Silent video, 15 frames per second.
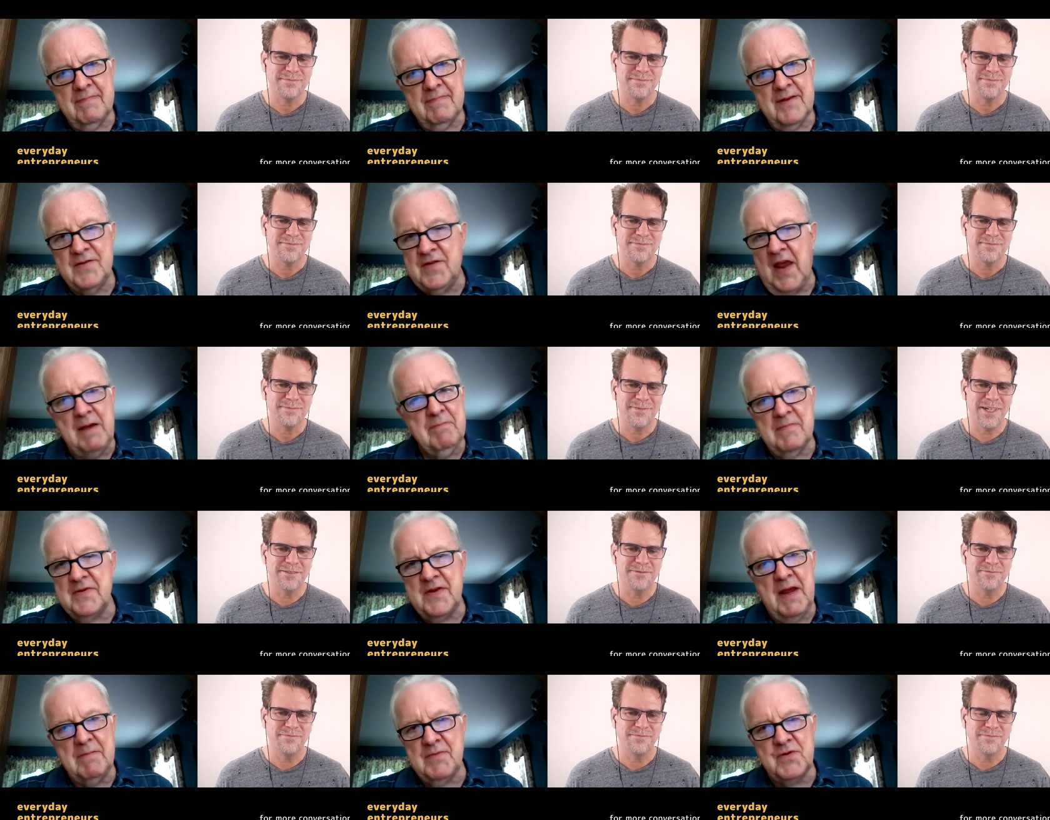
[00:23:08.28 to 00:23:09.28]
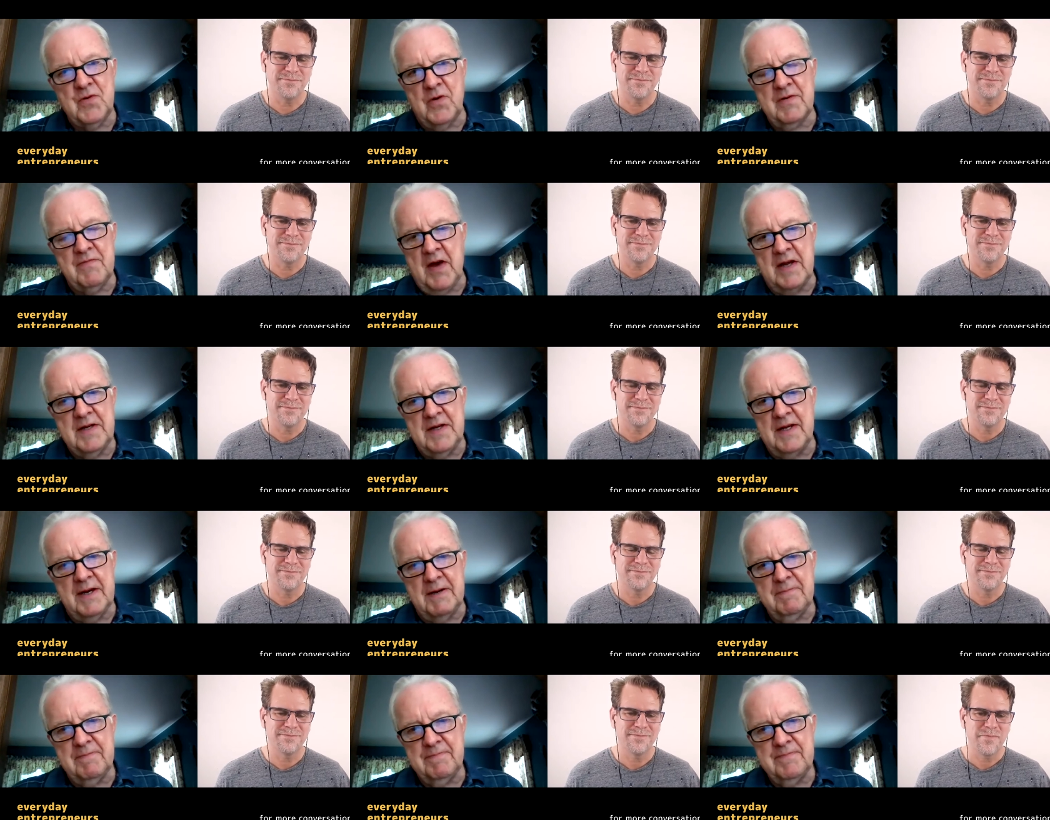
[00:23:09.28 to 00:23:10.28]
Speaker 1: same same sort of idea
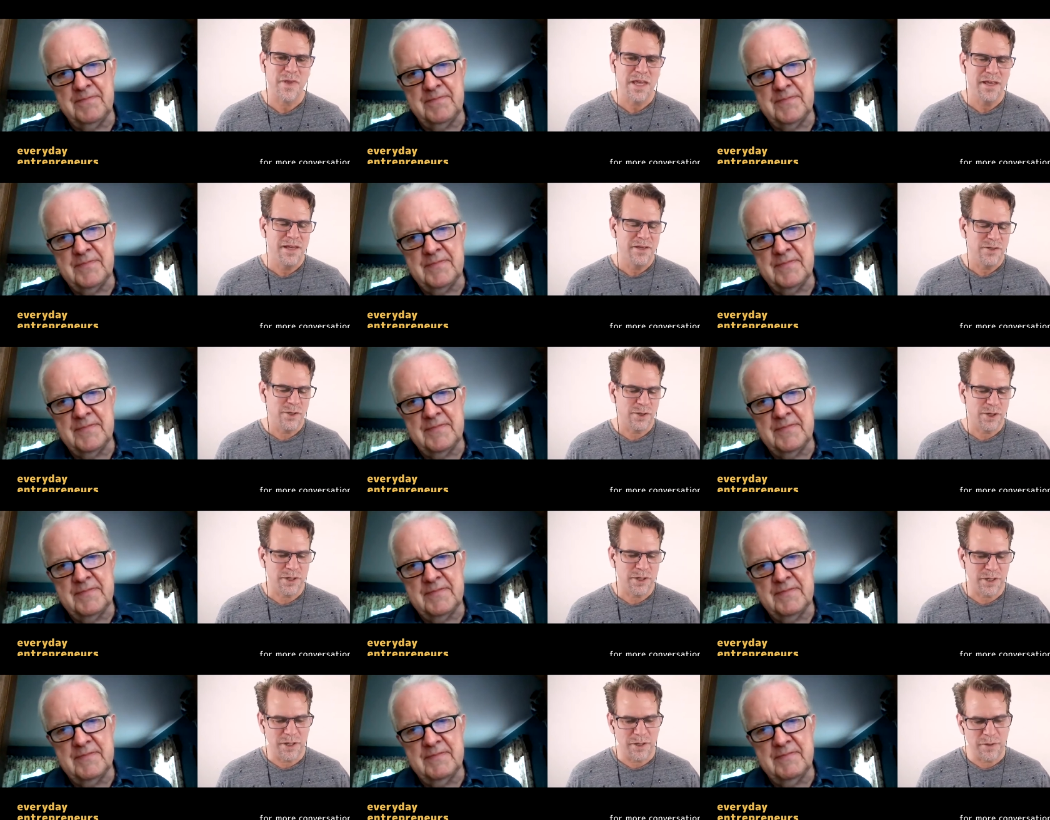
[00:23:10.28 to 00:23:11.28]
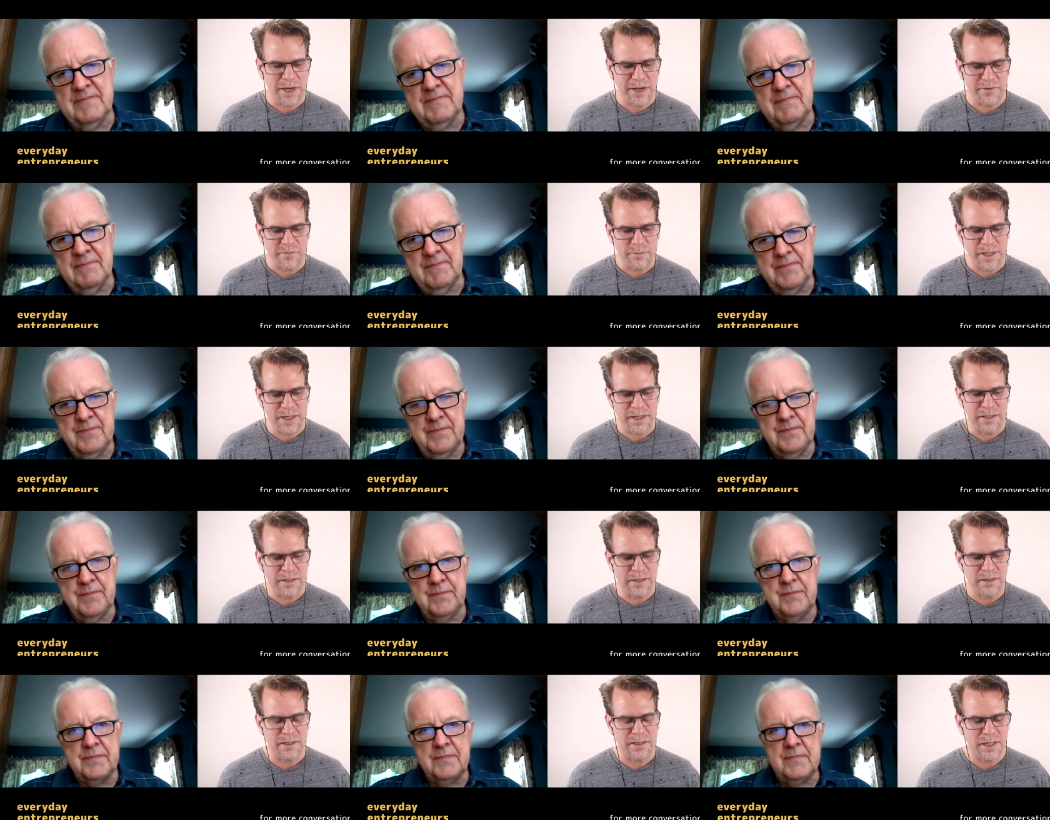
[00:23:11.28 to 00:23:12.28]
Speaker 2: so, Kirk, you have
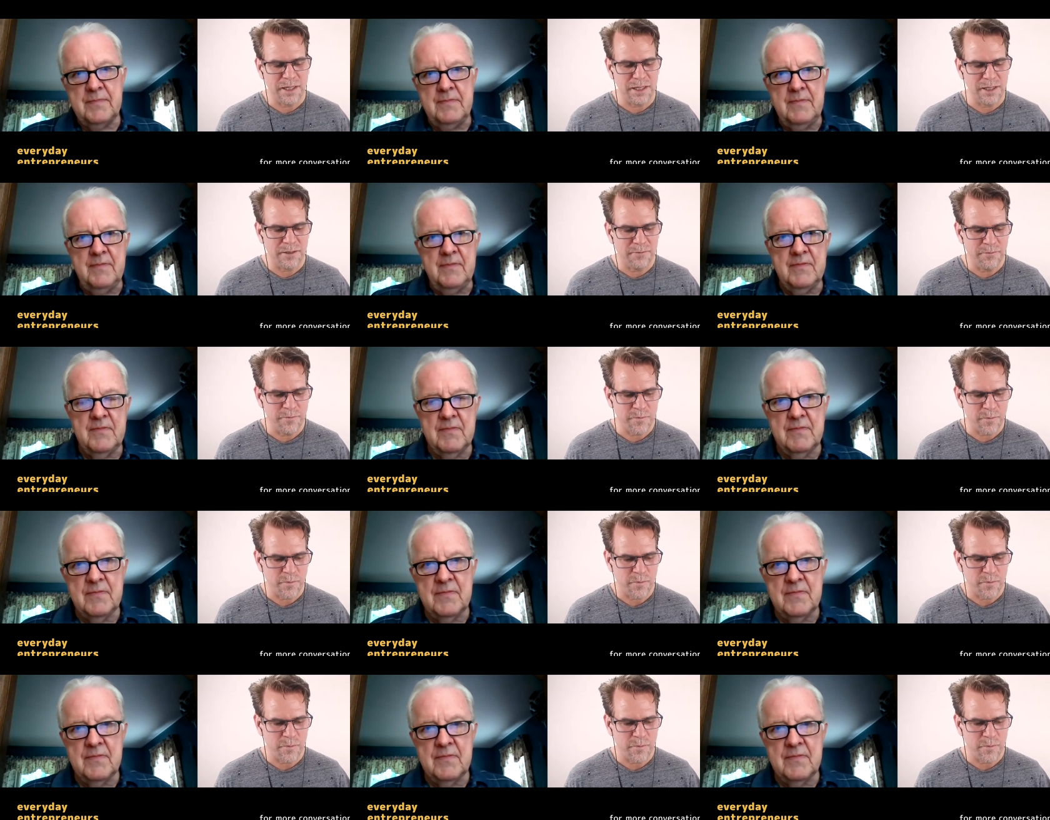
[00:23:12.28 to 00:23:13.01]
been um,